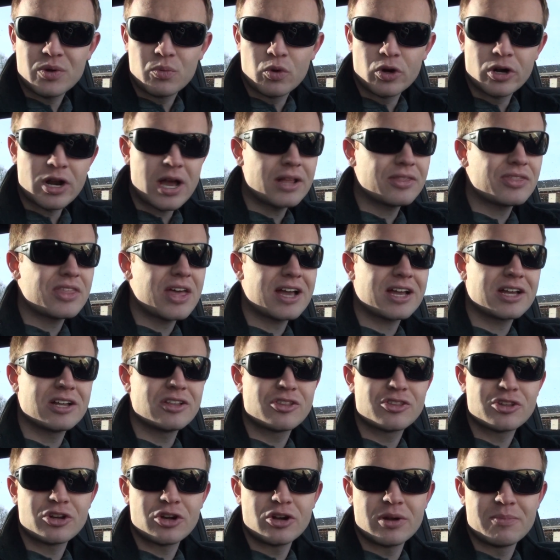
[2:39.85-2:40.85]
we're not that
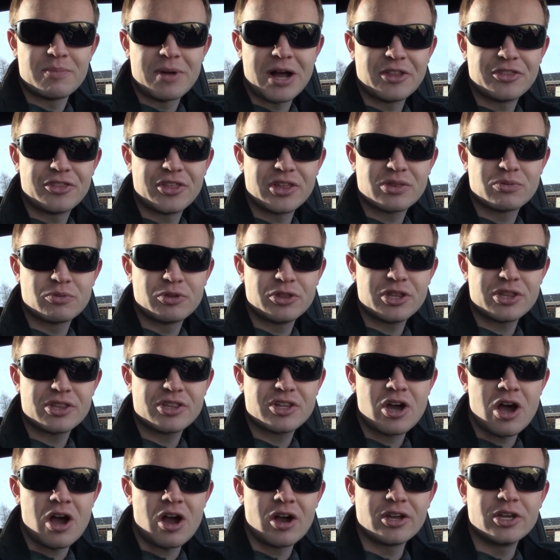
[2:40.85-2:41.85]
concerned about this with this
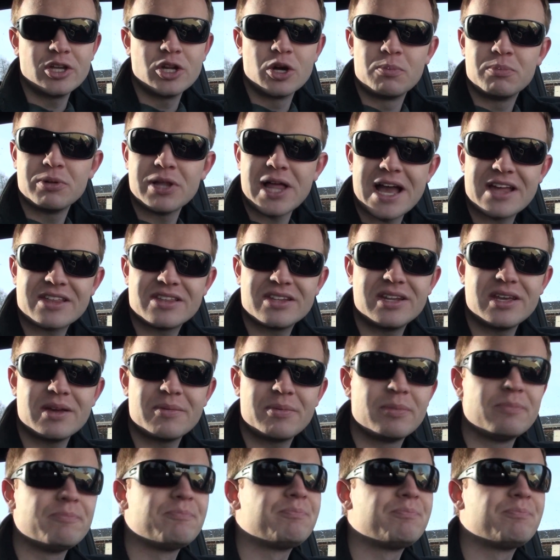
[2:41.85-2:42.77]
car. You know, Plasti-Dip,